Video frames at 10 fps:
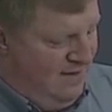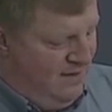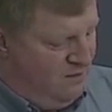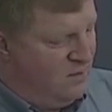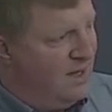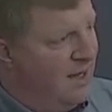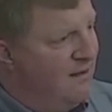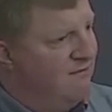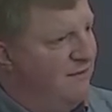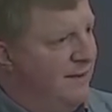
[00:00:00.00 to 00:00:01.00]
And then we
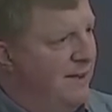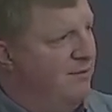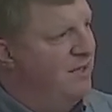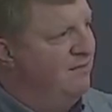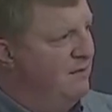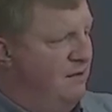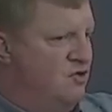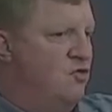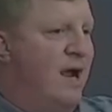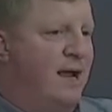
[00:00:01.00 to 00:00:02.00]
have a, uh, a bit of a, a
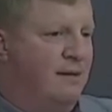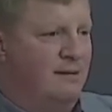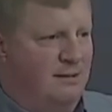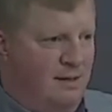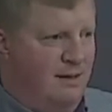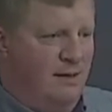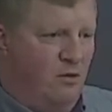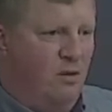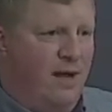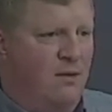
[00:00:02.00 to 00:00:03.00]
track uh,
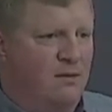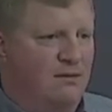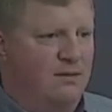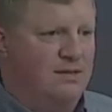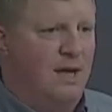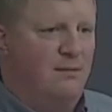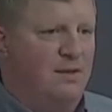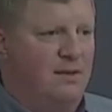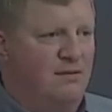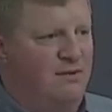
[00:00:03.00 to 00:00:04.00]
around the
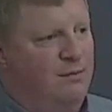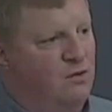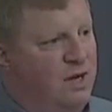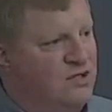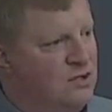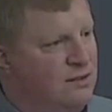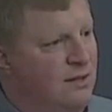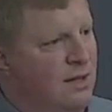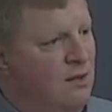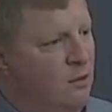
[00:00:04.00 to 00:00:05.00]
topic of
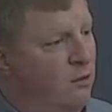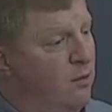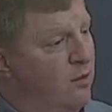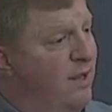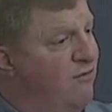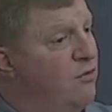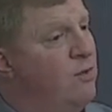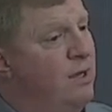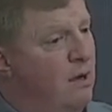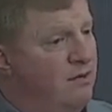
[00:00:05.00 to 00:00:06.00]
immigration, where we will have
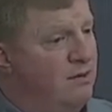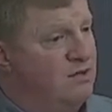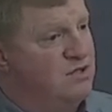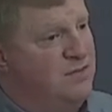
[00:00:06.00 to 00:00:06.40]
three authors